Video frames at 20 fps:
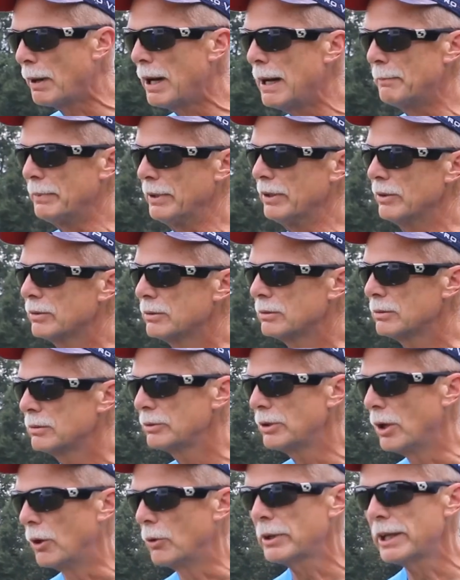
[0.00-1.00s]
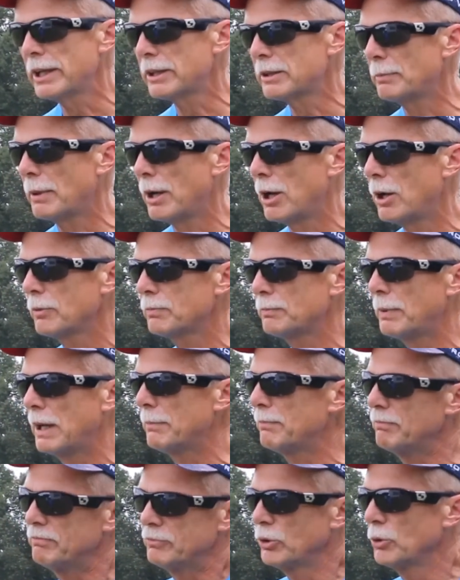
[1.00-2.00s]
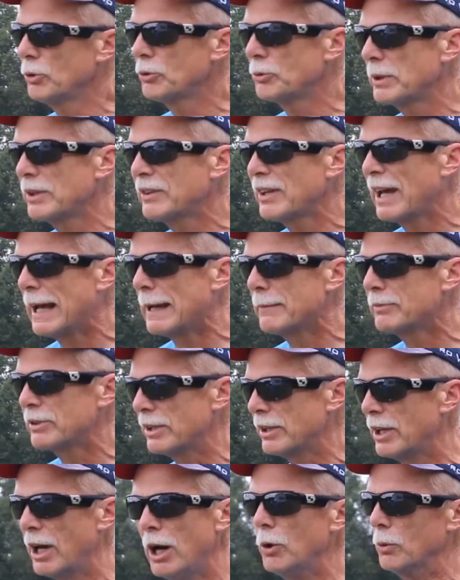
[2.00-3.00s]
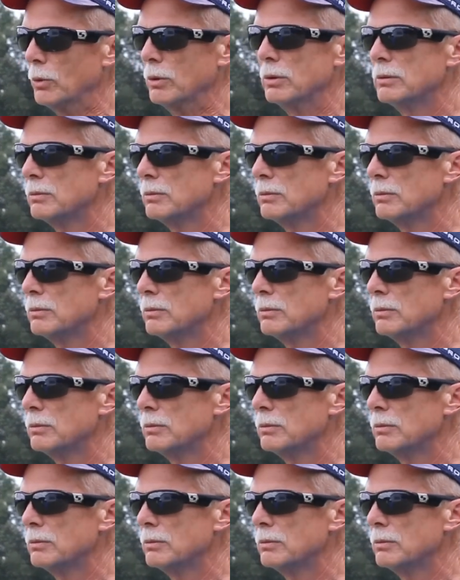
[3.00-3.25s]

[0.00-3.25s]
pump it don't hit the ball, pump two, three times and go.